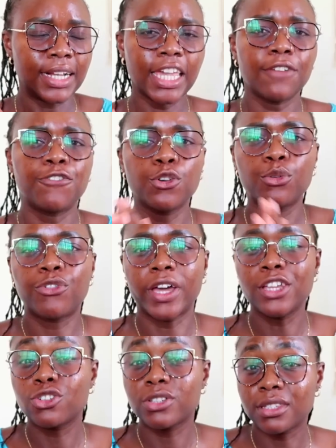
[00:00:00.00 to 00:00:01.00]
If you
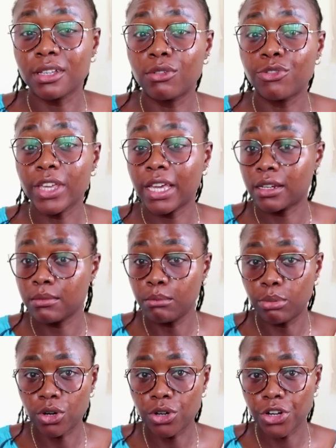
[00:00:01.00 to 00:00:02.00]
find yourself getting
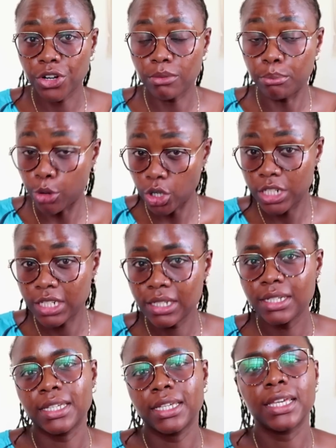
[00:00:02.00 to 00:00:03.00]
bored,
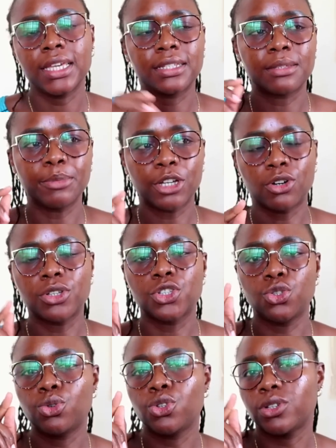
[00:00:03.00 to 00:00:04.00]
it's
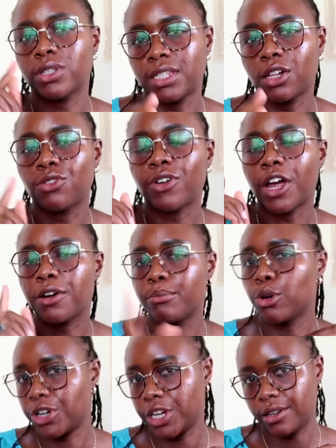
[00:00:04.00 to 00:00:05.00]
because you yourself are
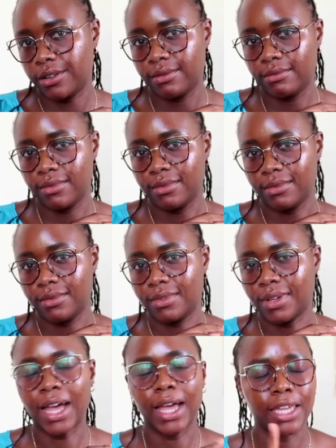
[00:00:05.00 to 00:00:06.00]
boring.
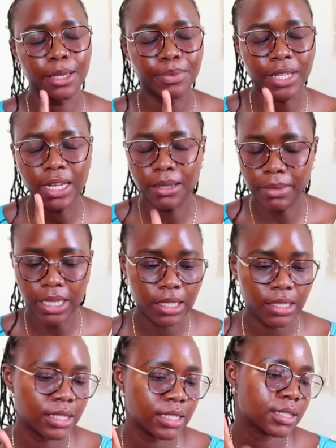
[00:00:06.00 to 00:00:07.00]
I keep telling my
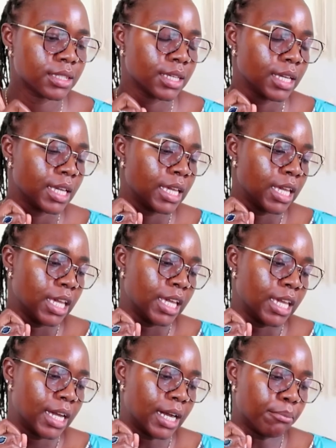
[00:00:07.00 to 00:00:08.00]
kids this.
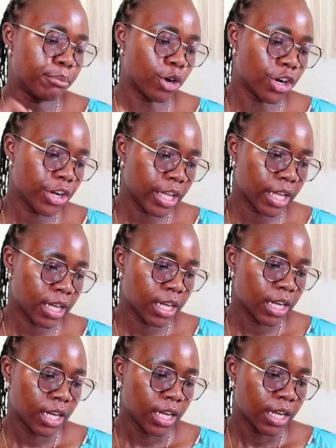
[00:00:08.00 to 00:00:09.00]

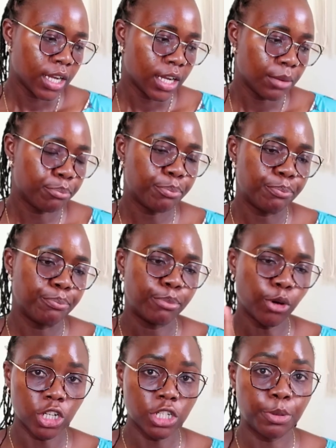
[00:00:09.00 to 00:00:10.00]

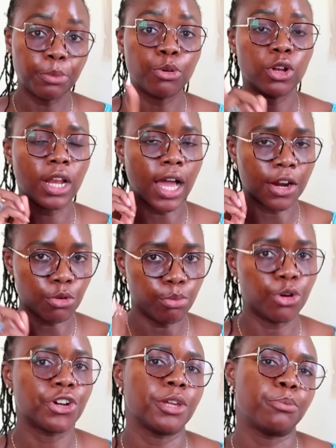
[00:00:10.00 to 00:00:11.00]
Bored people are
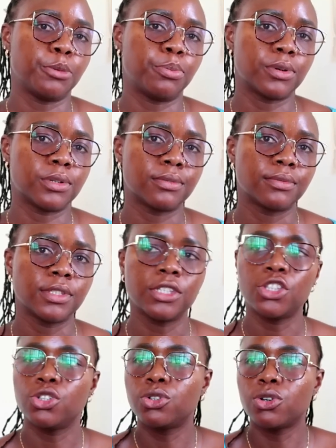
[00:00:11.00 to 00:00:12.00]
boring people.
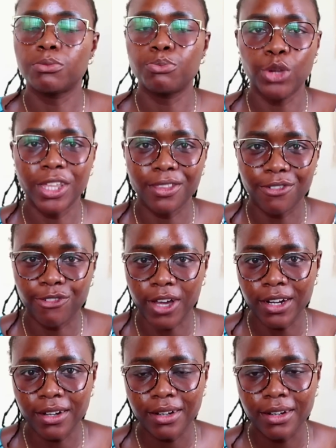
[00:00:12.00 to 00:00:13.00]
You don't bring the
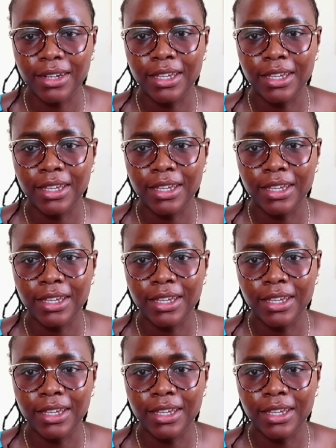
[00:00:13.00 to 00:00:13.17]
fun.